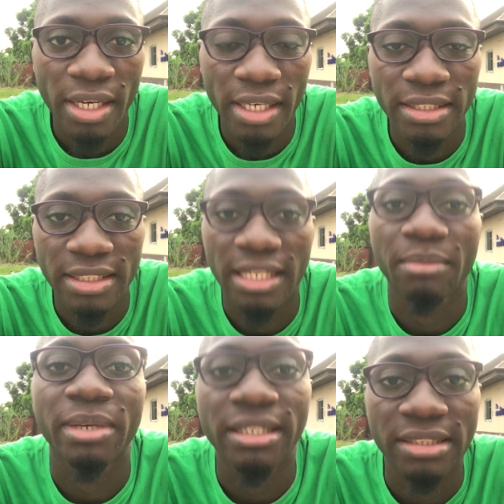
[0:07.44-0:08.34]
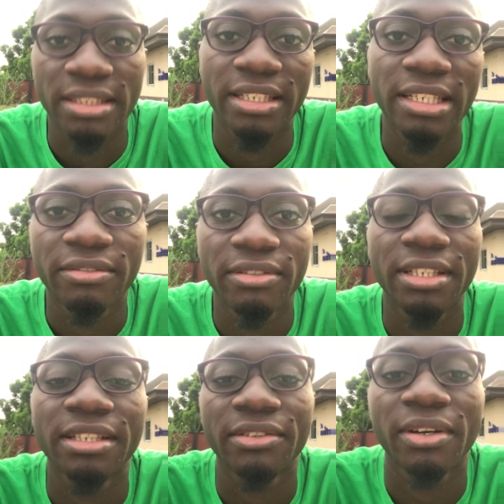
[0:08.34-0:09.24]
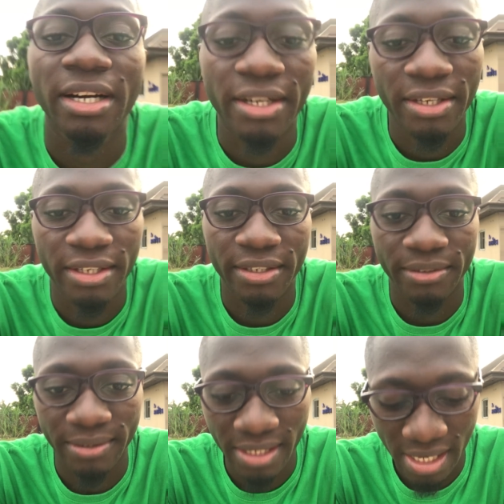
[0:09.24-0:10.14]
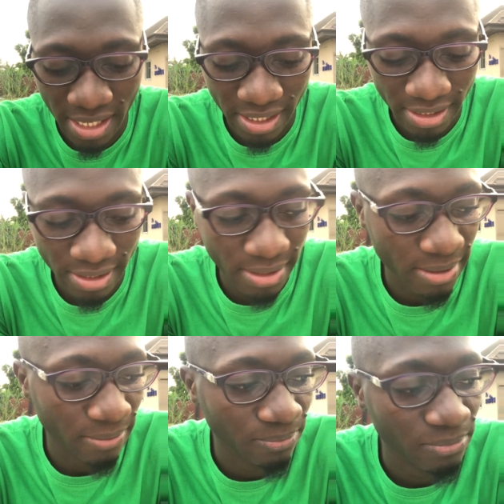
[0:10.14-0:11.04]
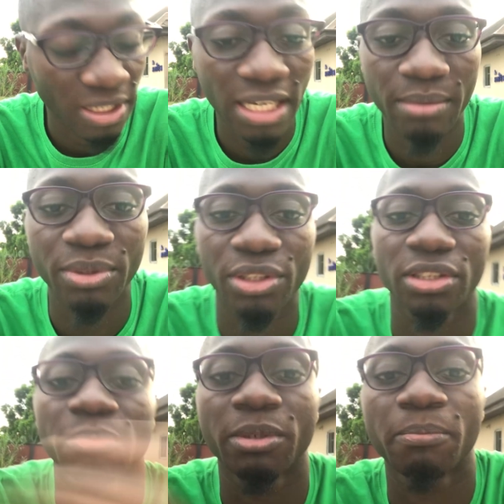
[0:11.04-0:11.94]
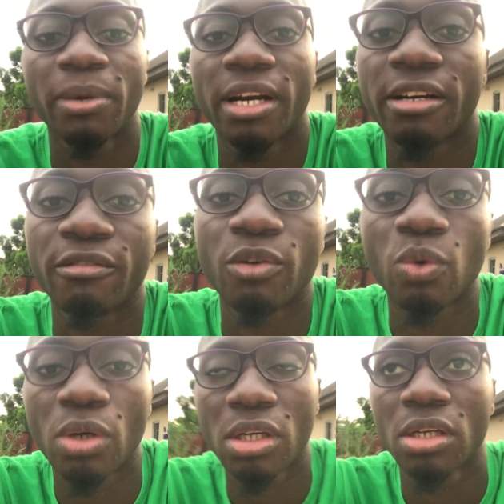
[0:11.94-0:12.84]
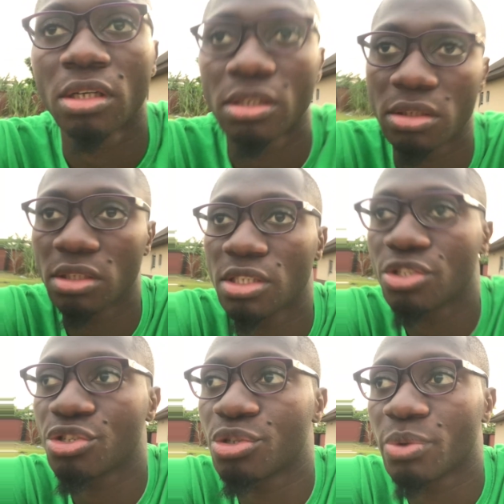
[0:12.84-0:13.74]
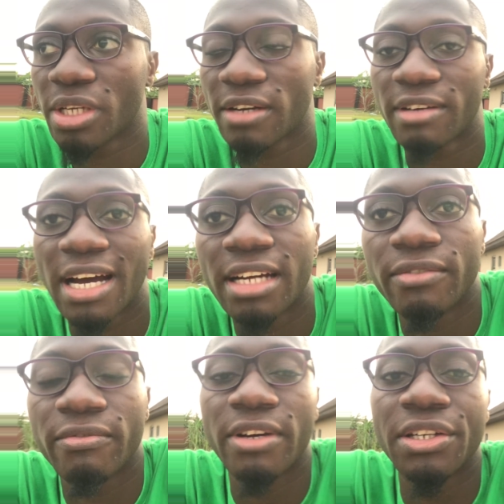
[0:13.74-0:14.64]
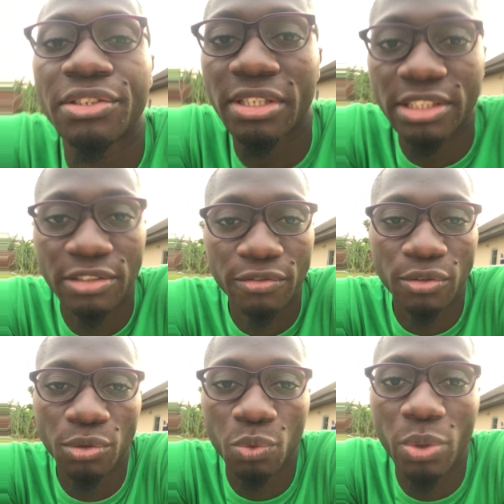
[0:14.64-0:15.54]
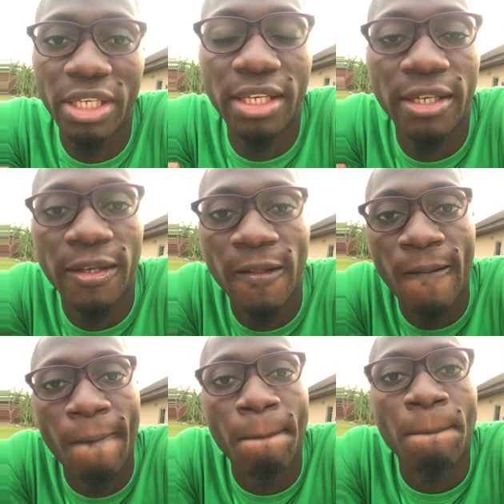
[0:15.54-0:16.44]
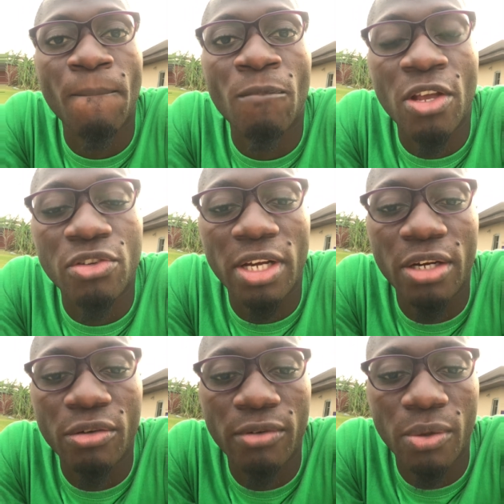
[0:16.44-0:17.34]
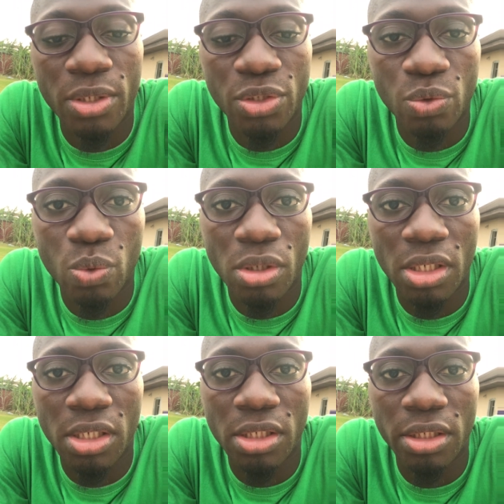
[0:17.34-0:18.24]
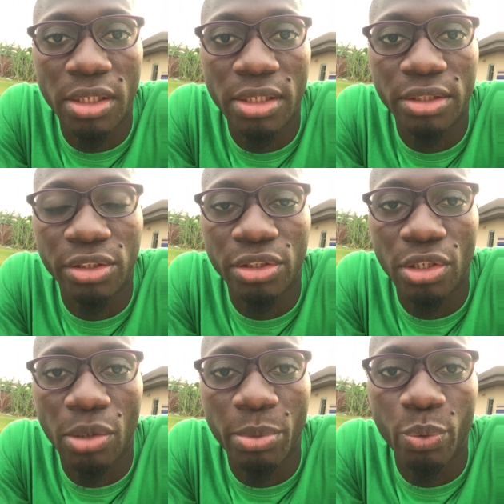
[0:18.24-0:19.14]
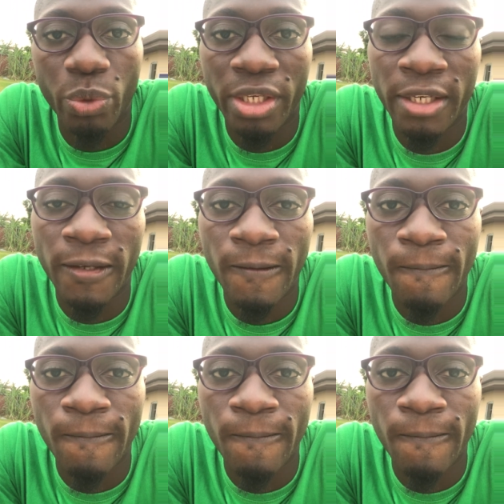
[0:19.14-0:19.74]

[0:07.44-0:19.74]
It's an amazing evening right here, and I'm just preparing for work this new week. I've had a very restful week, so I look forward to work this coming week.